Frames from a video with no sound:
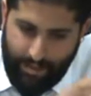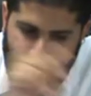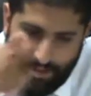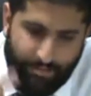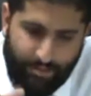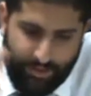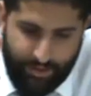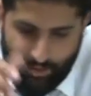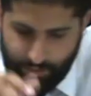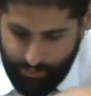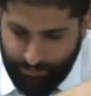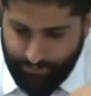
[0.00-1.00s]
So let me read to
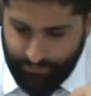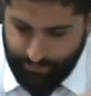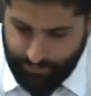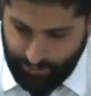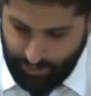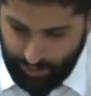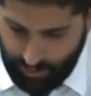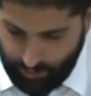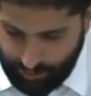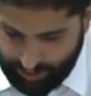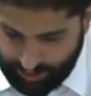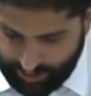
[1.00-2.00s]
you
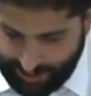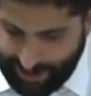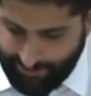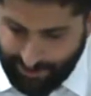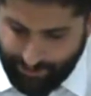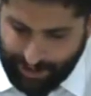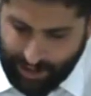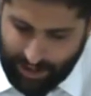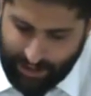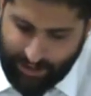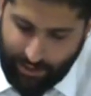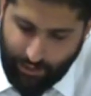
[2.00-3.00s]
what it says. Even
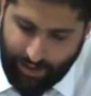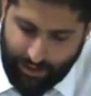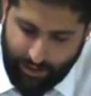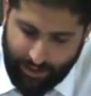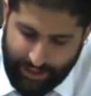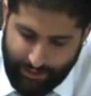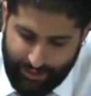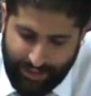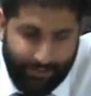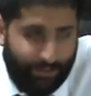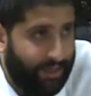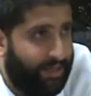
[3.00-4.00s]
though the
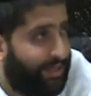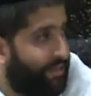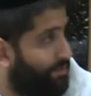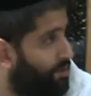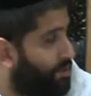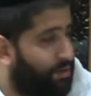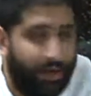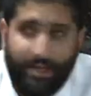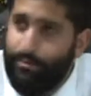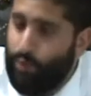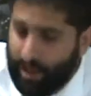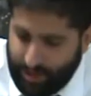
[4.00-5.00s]

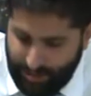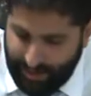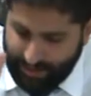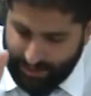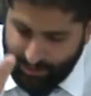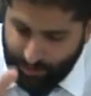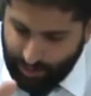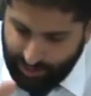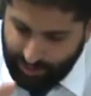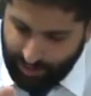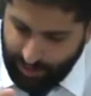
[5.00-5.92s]
Kohanim washed their hands in the morning,